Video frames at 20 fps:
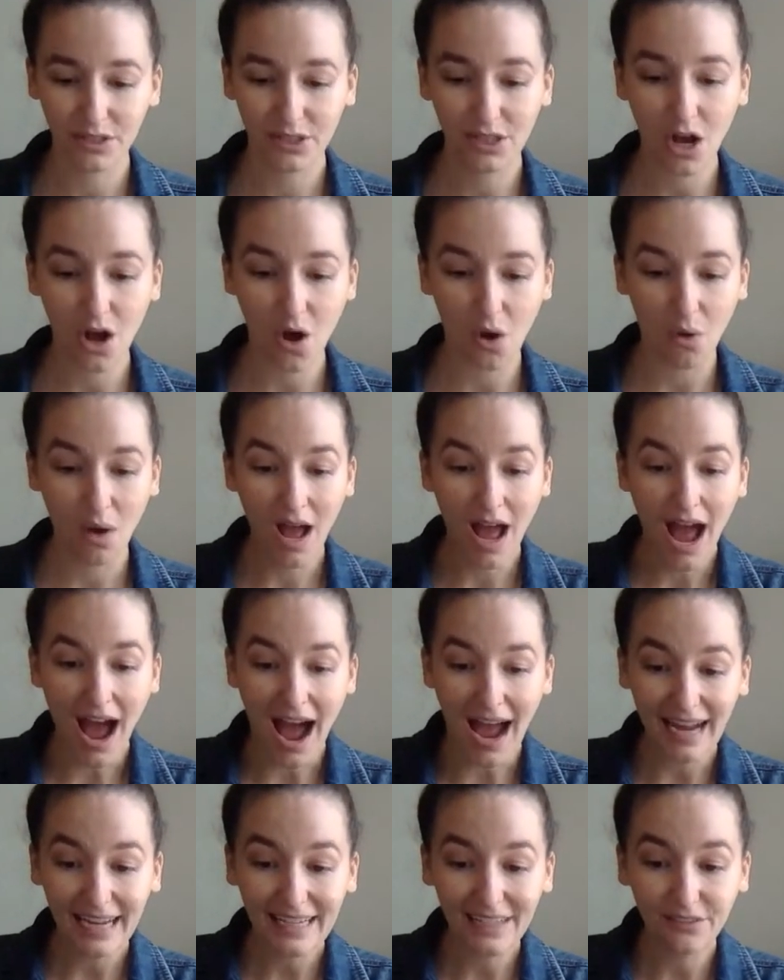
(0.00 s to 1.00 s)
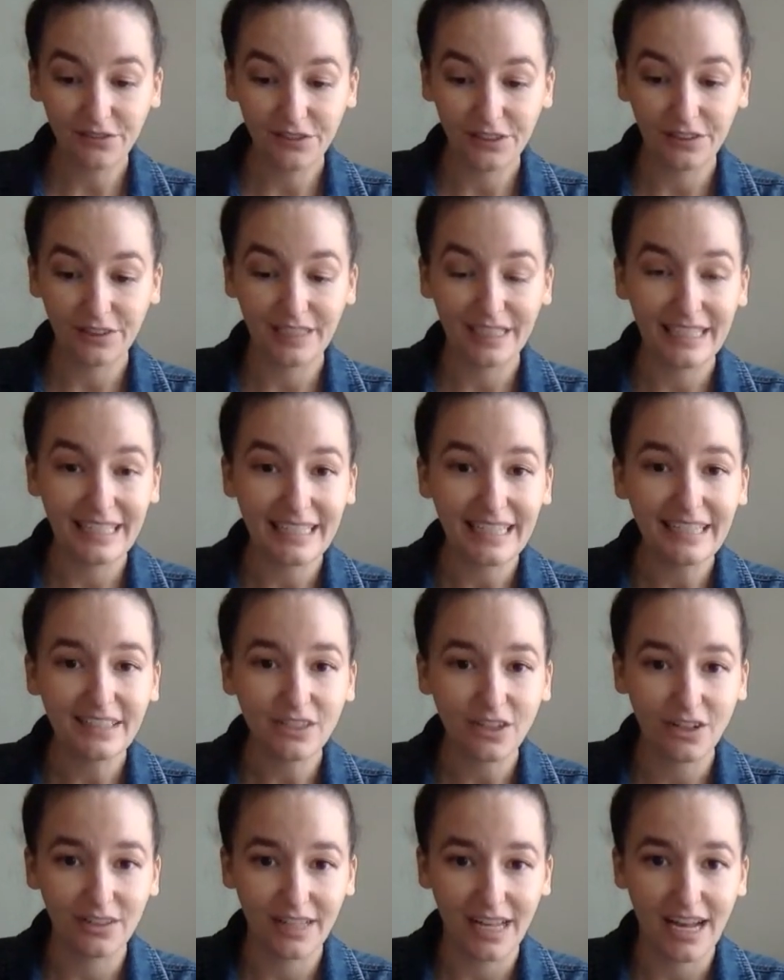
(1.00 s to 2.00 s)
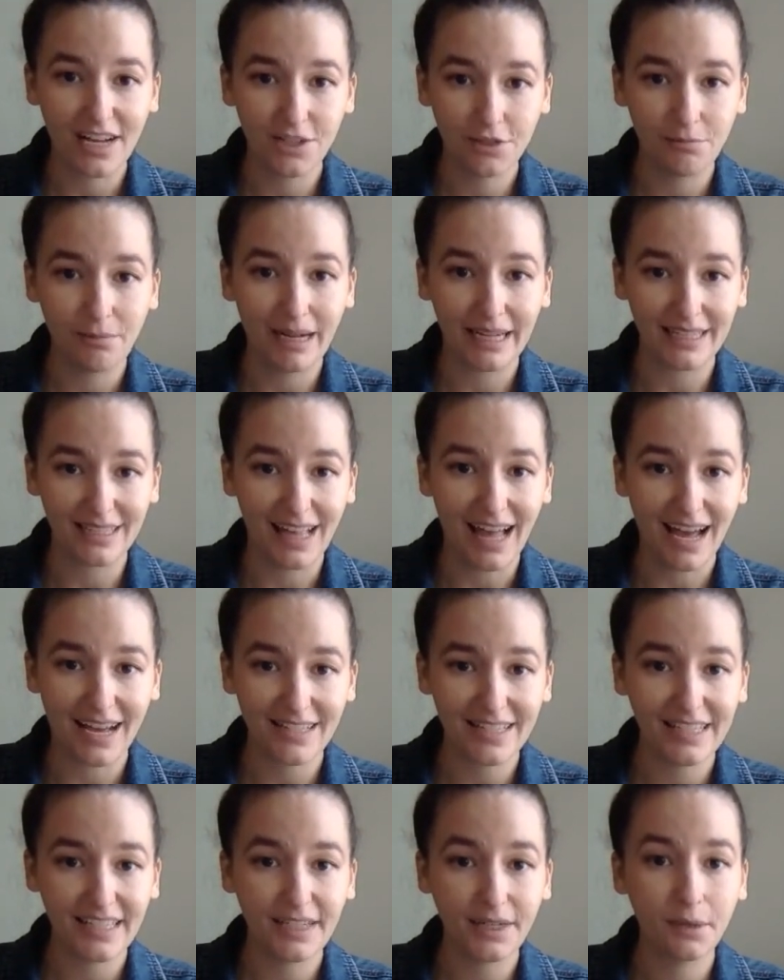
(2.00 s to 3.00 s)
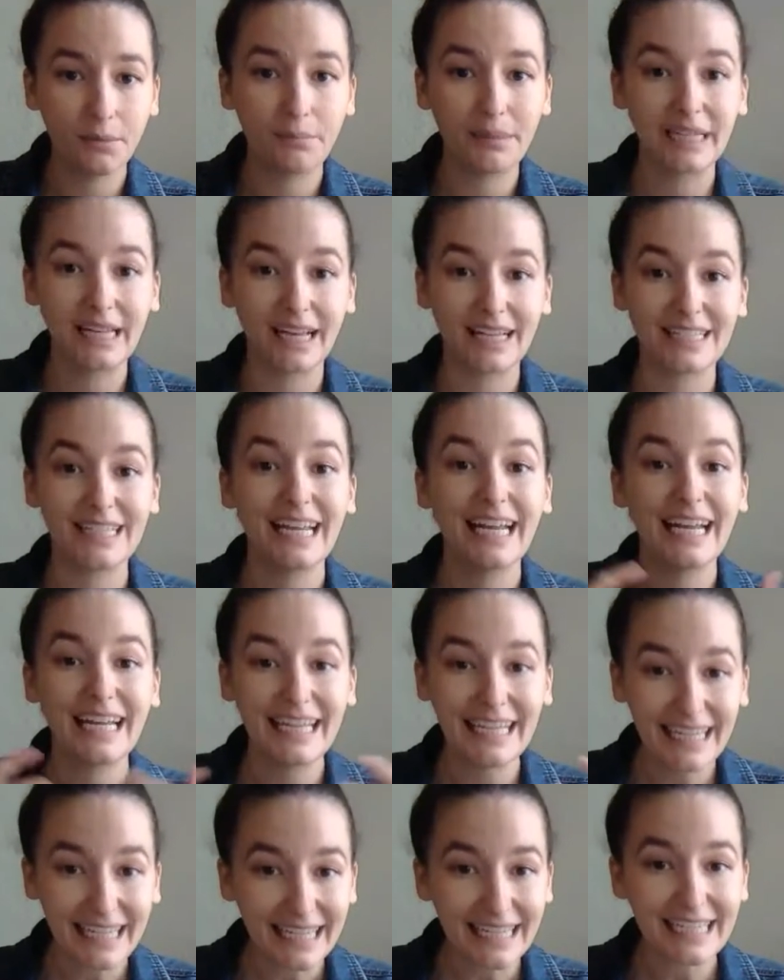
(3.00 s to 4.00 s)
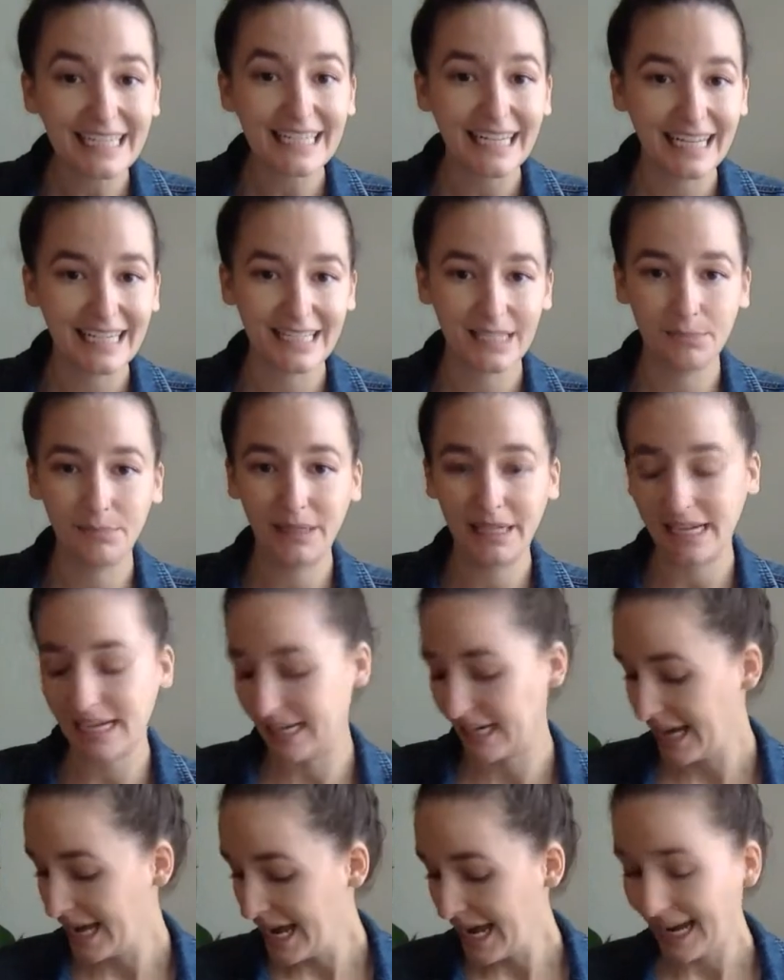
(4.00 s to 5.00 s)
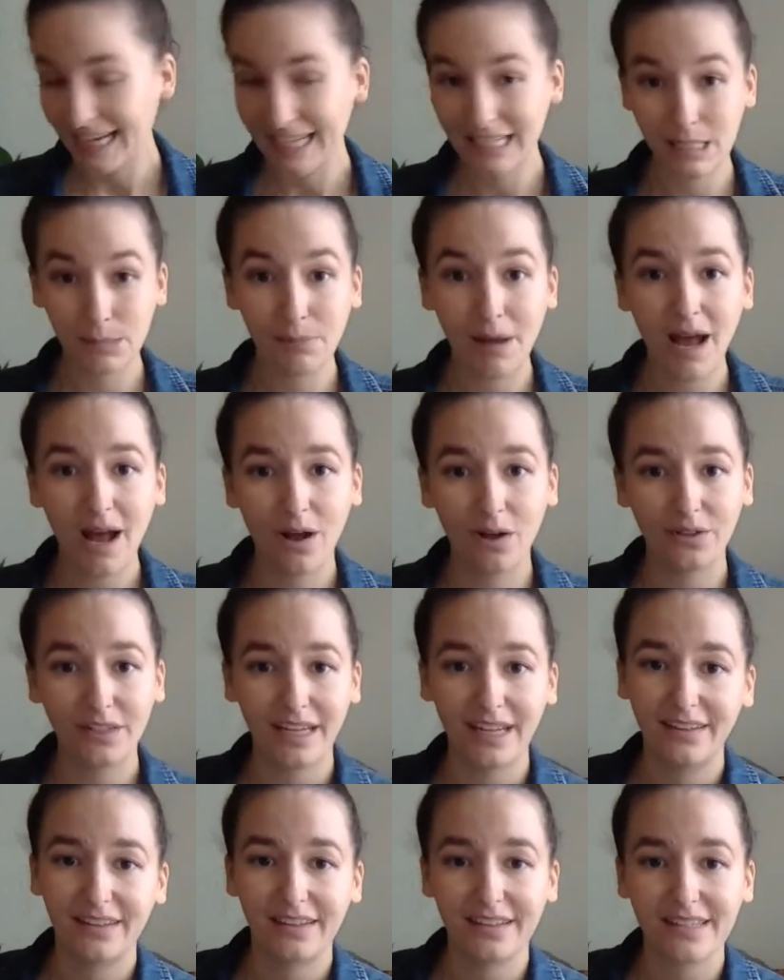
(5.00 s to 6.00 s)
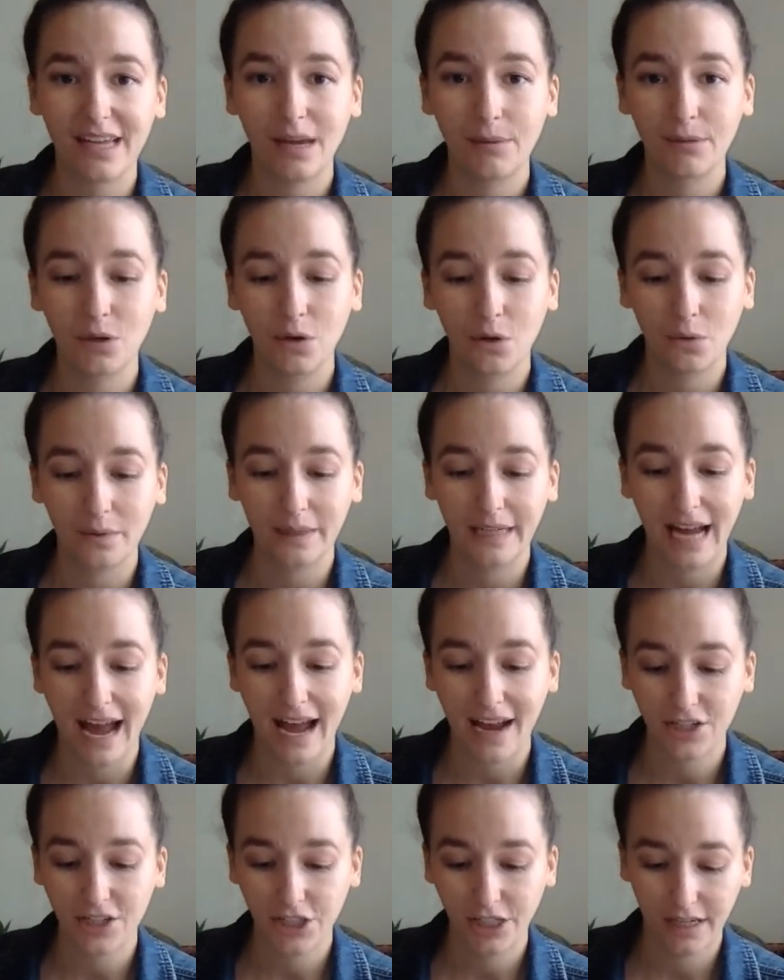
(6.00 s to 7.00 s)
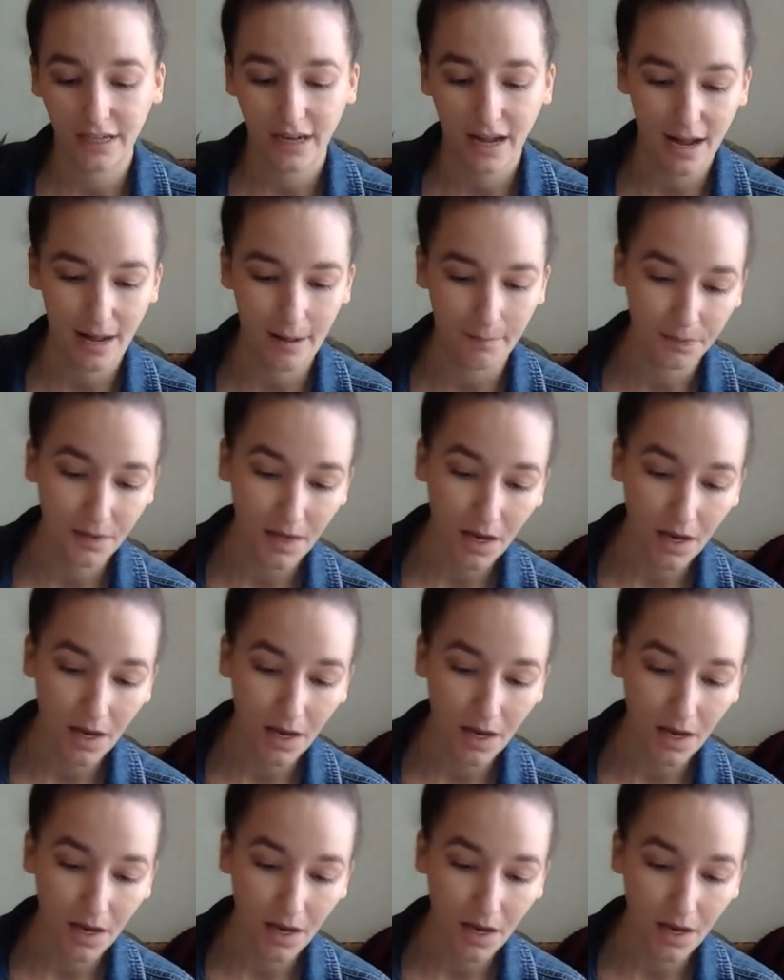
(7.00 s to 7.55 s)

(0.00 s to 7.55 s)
So I can feel heat on the edge of my glass here because heat is being expelled in this chemical reaction.